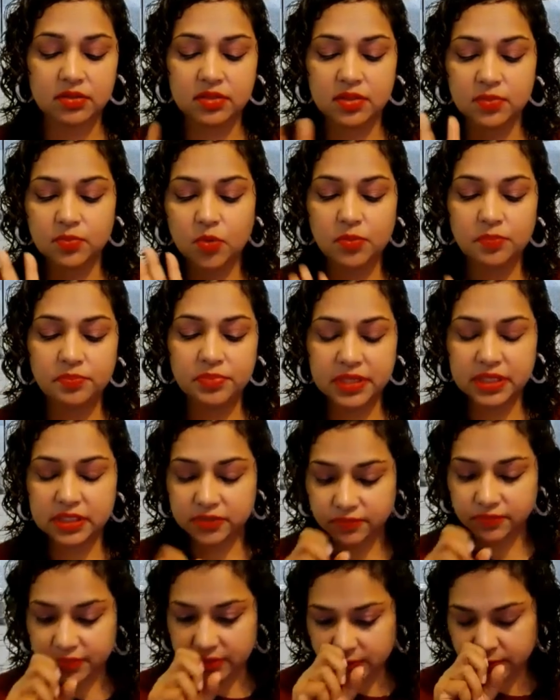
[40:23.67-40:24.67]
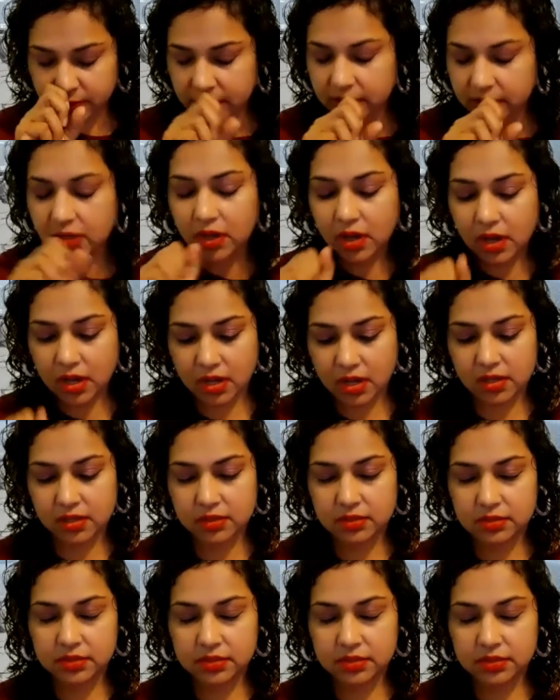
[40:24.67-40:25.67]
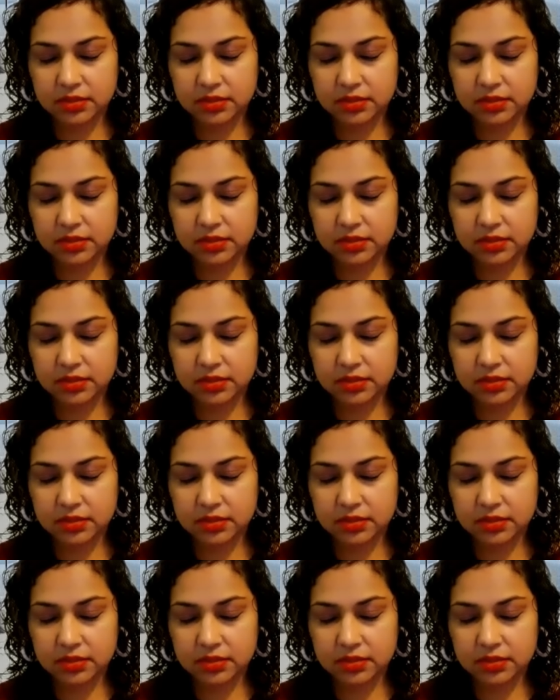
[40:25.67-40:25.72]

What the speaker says: the more peaceful you are,